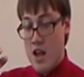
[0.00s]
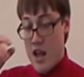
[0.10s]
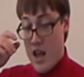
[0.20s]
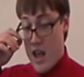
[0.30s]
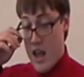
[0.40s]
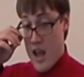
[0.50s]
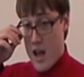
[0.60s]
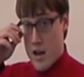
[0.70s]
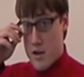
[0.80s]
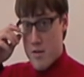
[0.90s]

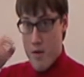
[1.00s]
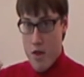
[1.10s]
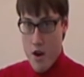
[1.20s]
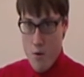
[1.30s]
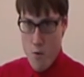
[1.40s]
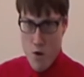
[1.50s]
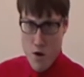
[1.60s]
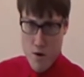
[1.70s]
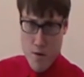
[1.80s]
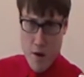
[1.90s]
And there
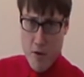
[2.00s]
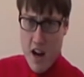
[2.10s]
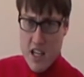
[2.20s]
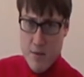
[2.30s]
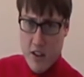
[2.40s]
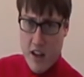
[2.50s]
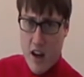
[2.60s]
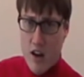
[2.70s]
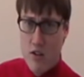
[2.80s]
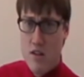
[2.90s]
were approximately
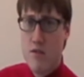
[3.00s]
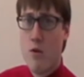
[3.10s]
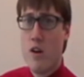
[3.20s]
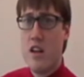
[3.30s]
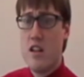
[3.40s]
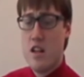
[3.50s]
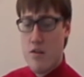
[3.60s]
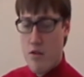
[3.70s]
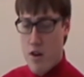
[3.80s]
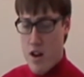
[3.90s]
140
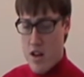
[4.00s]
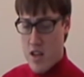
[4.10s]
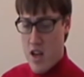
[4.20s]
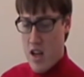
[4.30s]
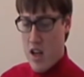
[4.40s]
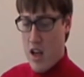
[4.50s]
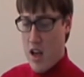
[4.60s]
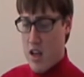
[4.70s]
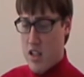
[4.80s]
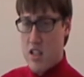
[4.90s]
different
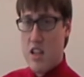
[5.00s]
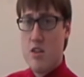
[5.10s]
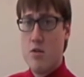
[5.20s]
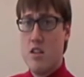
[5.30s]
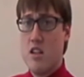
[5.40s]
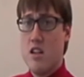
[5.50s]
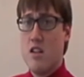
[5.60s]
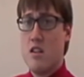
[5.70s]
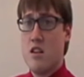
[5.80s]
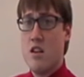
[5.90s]

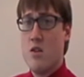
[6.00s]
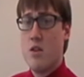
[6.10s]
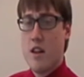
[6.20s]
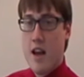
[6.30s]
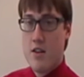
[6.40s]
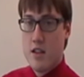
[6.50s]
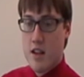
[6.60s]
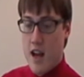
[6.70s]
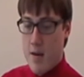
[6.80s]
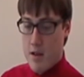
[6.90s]
constituencies within the House of
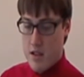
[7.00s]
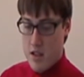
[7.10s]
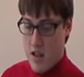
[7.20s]
Commons